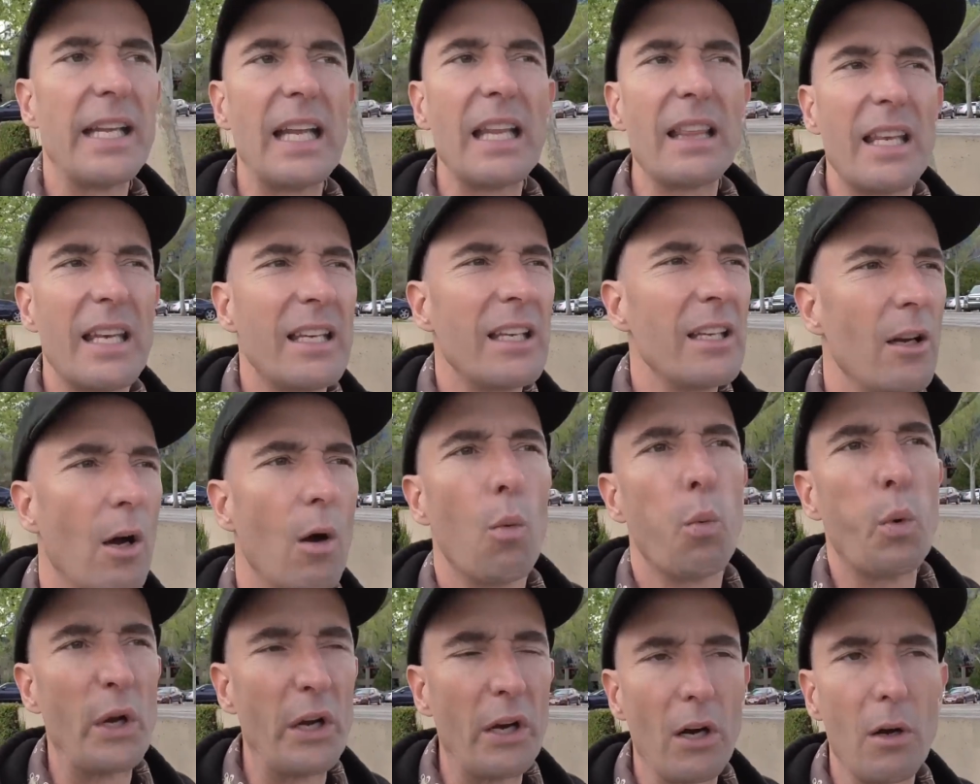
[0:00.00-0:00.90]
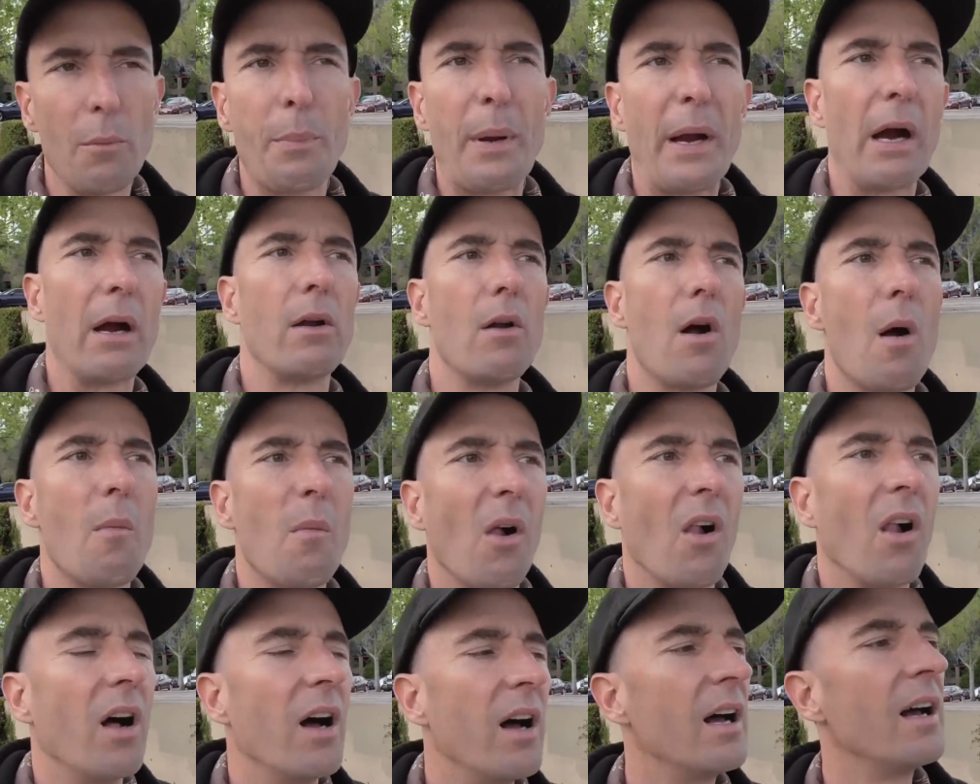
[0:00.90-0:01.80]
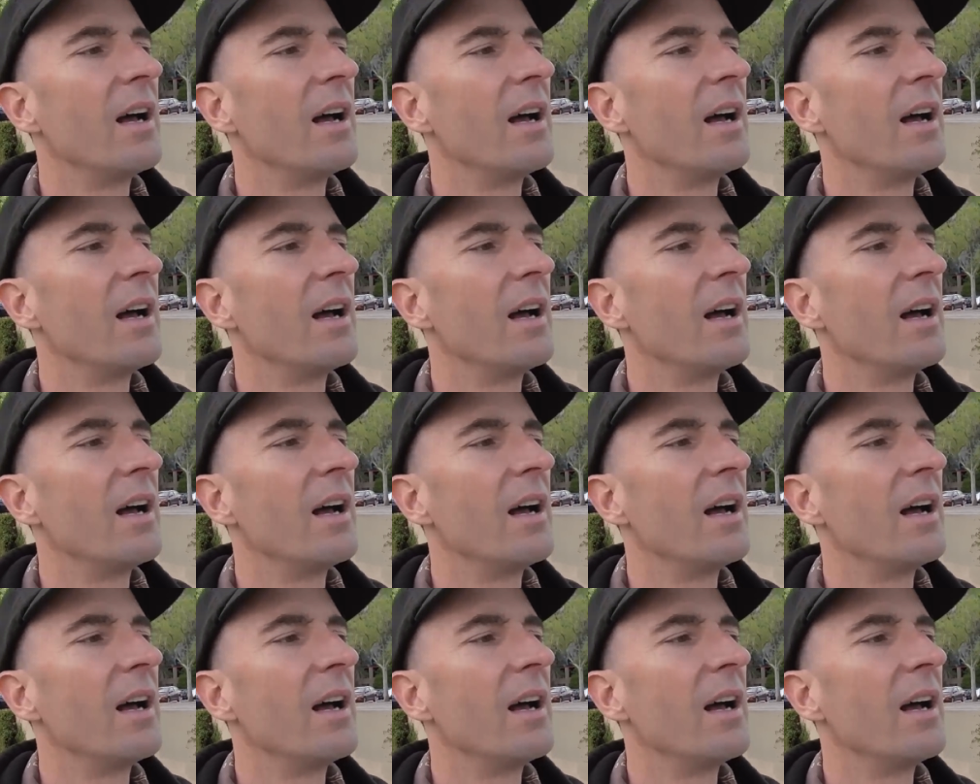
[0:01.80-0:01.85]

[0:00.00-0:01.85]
anything, you know, weird, paranormal.